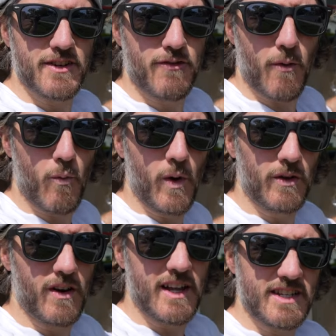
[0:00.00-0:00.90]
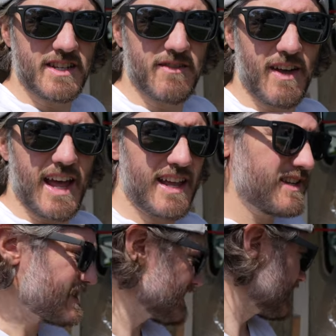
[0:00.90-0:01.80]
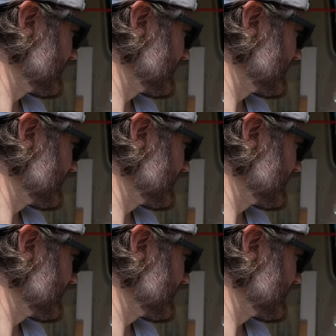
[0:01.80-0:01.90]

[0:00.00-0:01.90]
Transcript: is from Wilderness Vans,